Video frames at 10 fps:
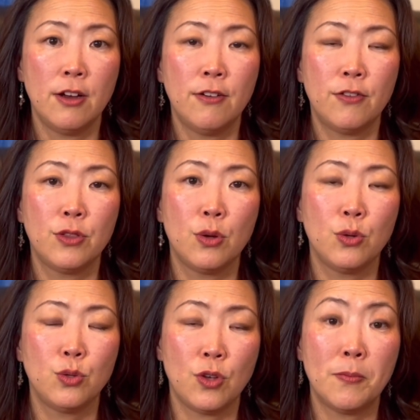for
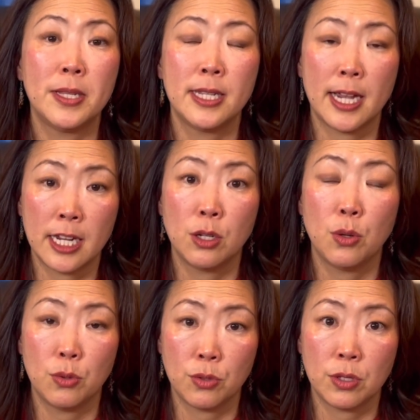those who have been
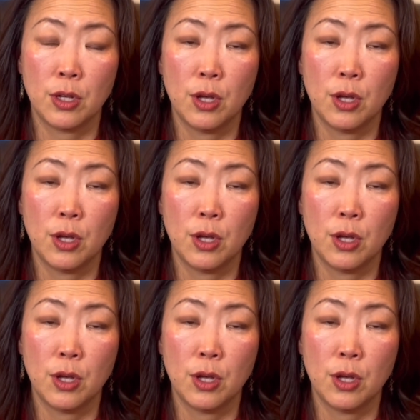diagnosed